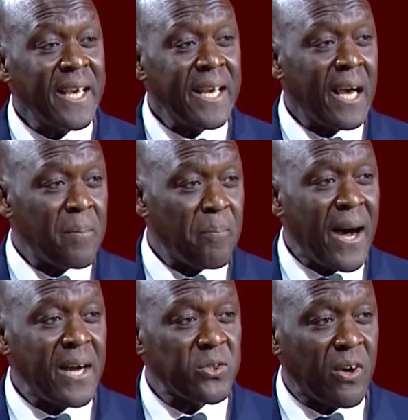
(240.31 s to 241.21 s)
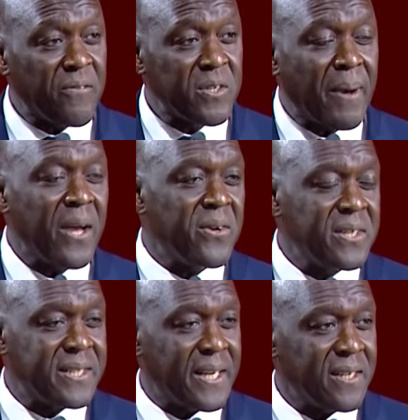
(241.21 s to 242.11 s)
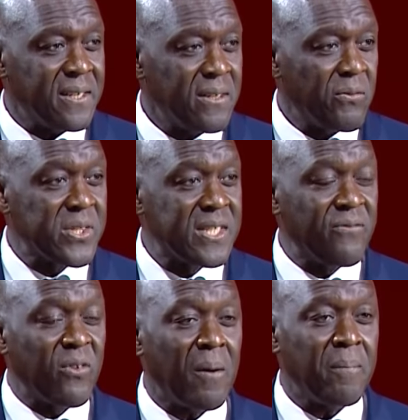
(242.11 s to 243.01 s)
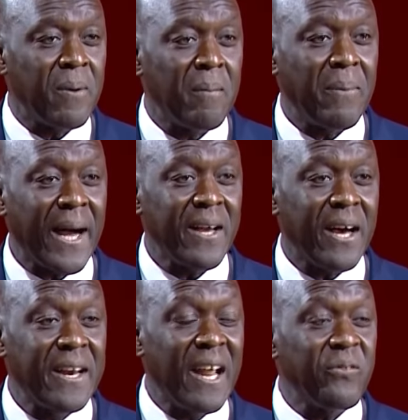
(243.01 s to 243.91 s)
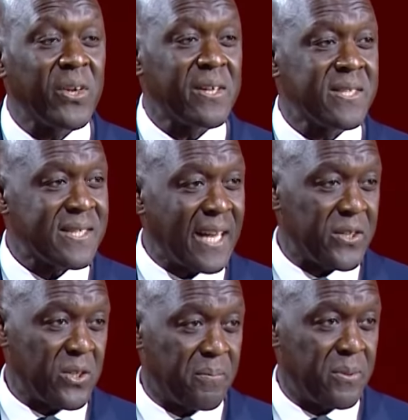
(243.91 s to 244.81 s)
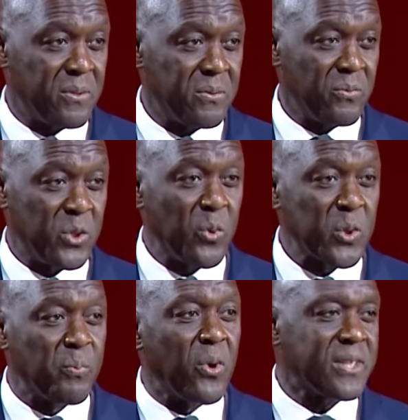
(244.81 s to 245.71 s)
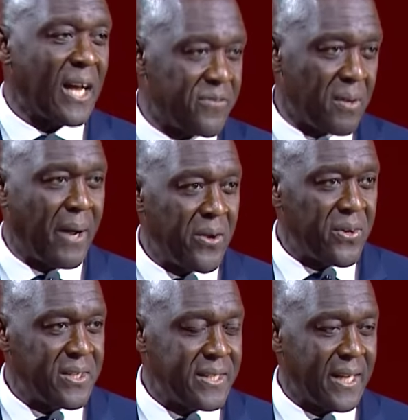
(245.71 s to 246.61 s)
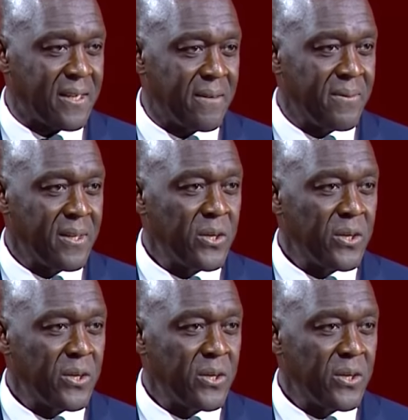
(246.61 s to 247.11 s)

the AI part of the BioNTech was developed by an African startup, which was bought after BioNTech.